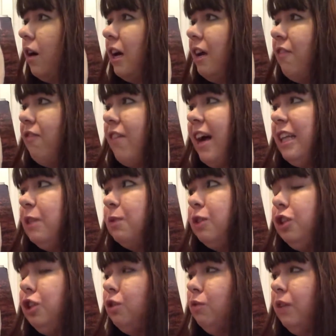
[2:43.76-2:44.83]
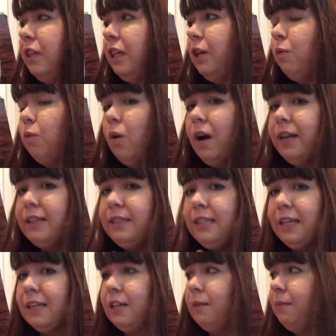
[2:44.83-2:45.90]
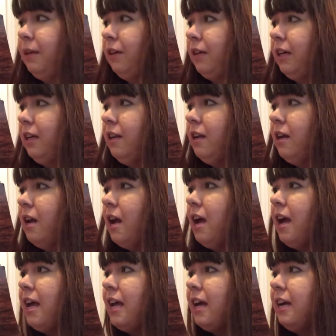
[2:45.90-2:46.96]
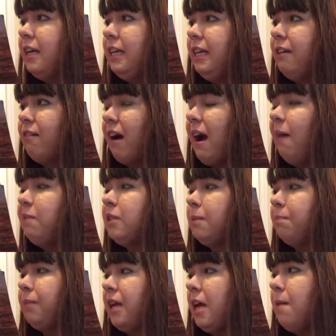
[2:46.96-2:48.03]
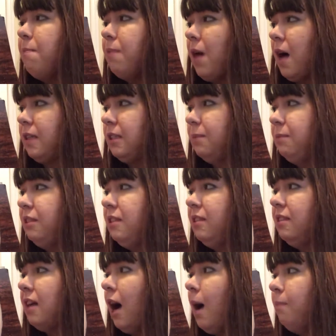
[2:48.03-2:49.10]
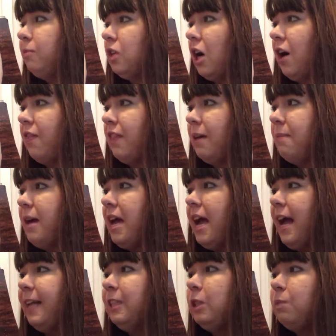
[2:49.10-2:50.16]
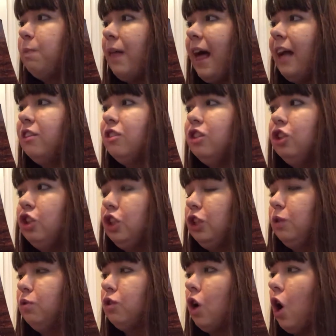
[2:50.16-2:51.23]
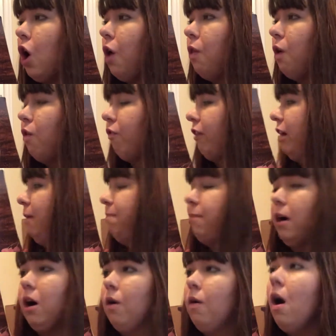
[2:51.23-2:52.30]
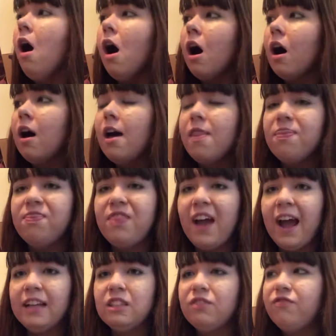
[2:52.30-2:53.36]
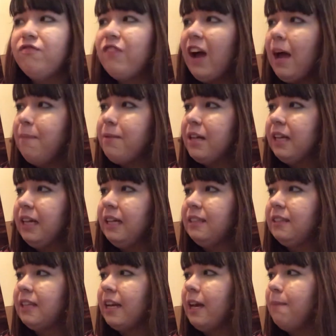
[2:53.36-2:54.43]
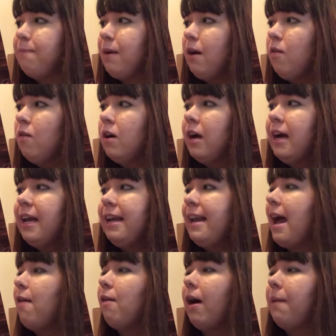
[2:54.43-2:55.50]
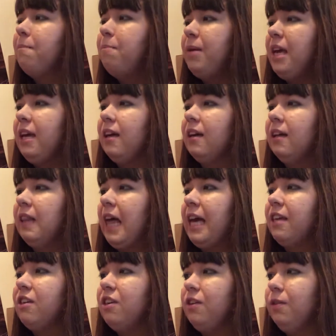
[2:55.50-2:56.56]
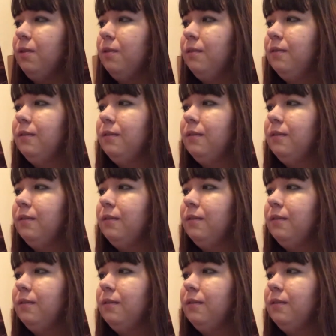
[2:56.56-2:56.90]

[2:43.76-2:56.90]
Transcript: If that's what you really want, said Chameleon. He grabbed some pink blossoms, stomped on them, and splashed the juice all over Hippo. That's fabulous, said Hippo. Now I'm pink like you.